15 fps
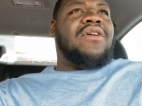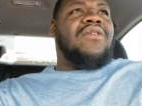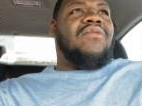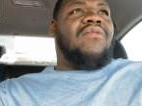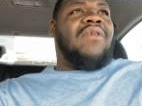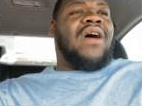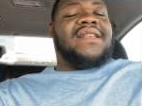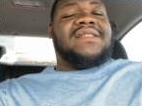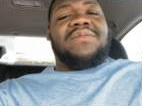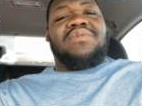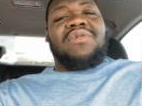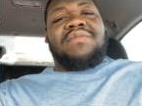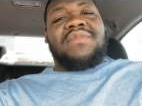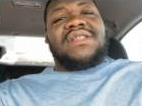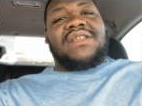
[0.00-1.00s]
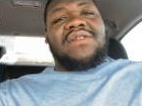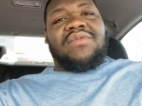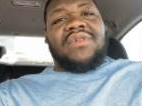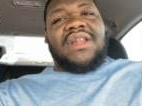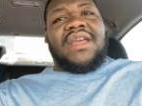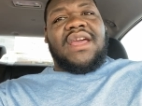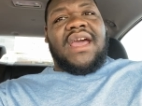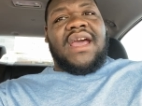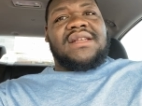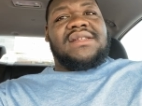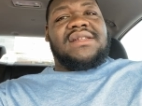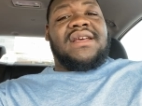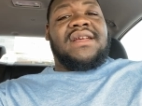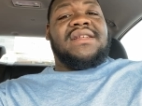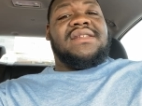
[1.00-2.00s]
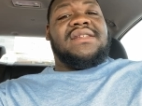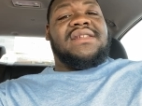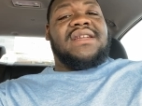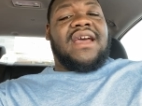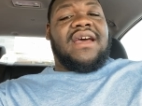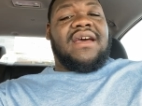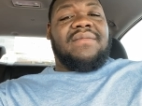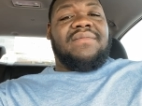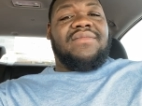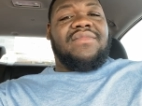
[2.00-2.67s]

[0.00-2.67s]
White supremacy really has done its job.